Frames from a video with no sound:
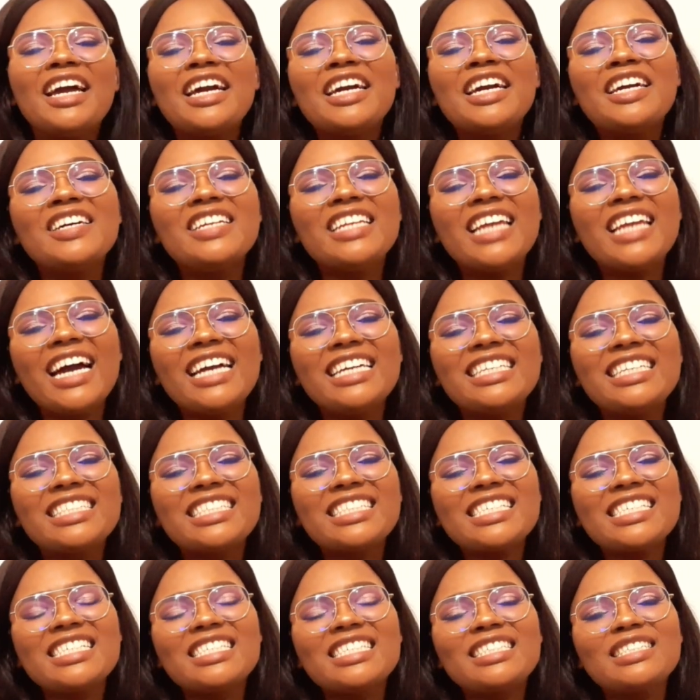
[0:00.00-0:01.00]
Good night.
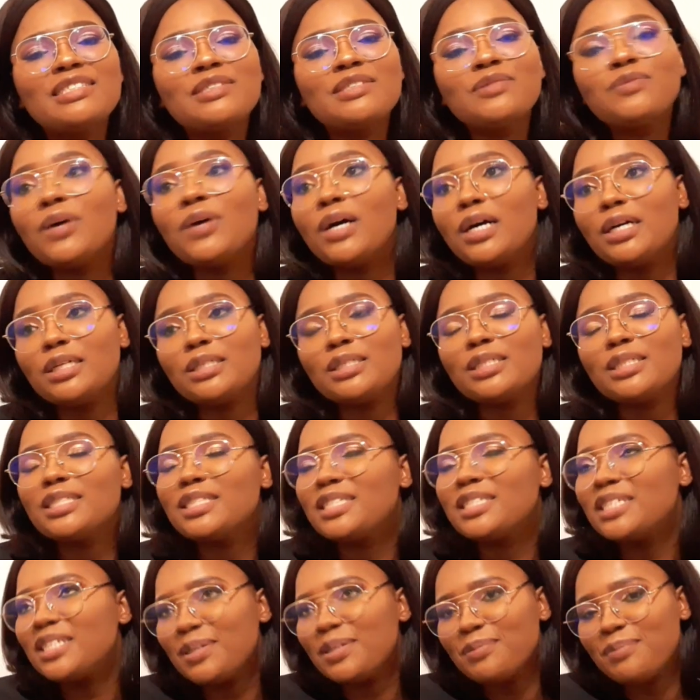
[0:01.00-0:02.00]
Well,
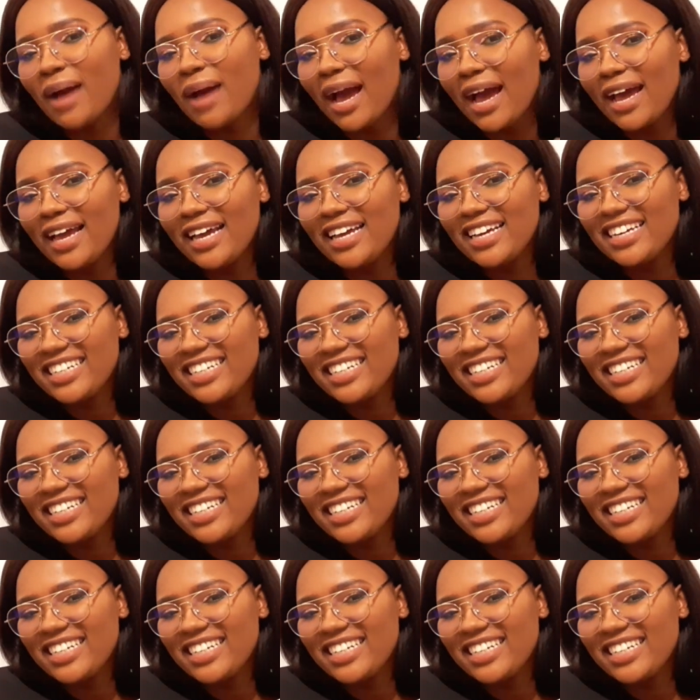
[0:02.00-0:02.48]
goodbye.